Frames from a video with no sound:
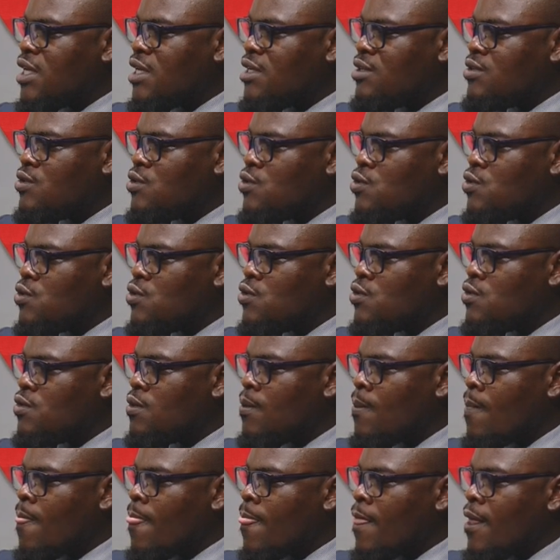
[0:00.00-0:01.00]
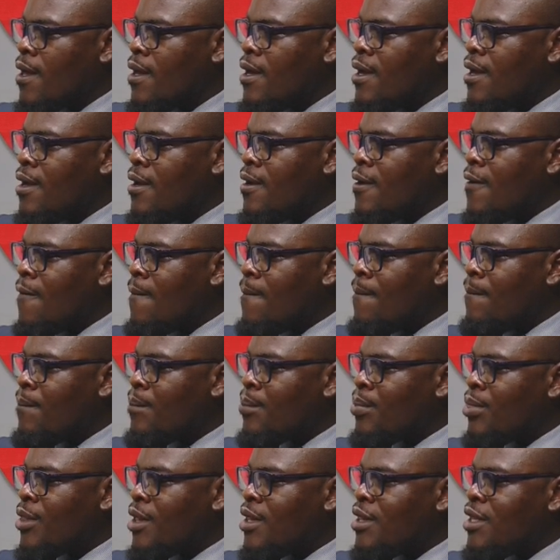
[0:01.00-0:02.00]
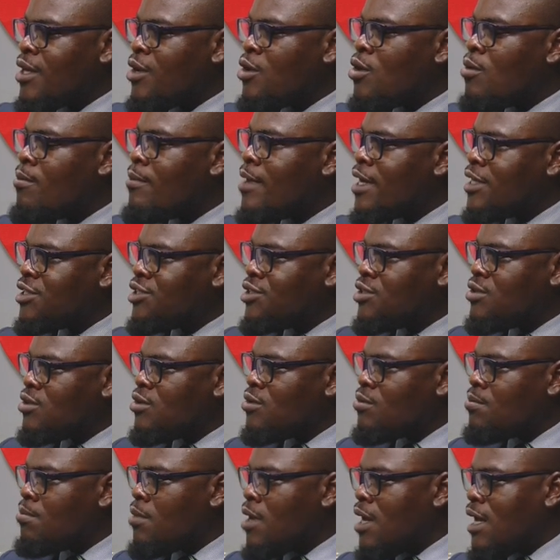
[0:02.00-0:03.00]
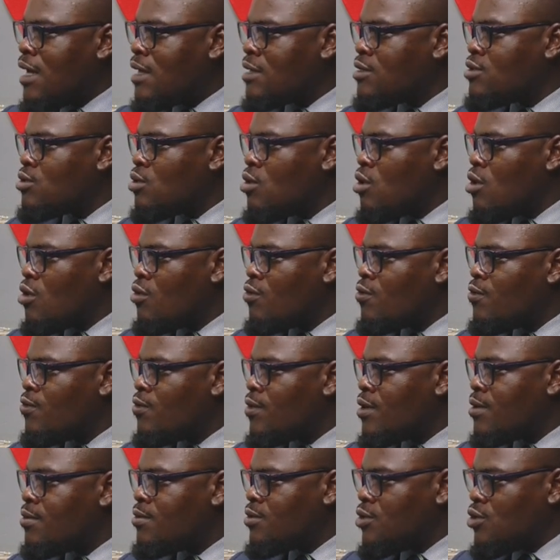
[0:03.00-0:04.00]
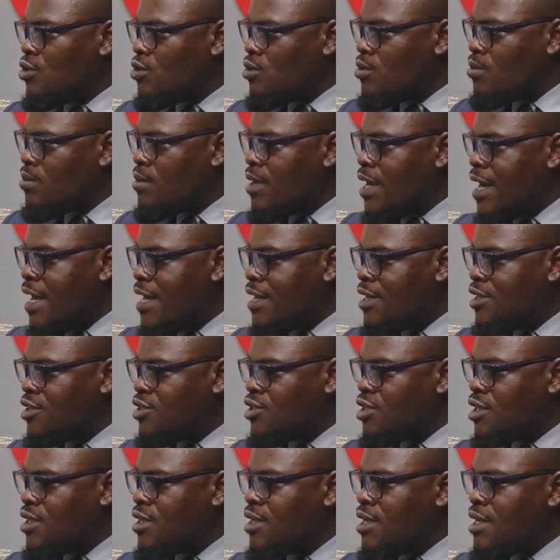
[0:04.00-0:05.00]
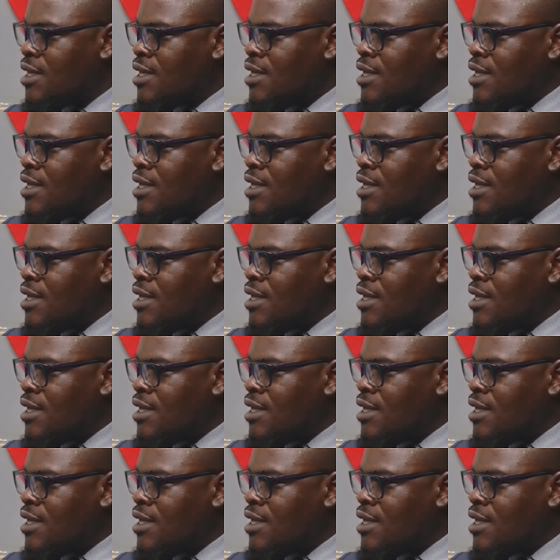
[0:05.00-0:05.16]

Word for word: into um, the commercial part of you know energy.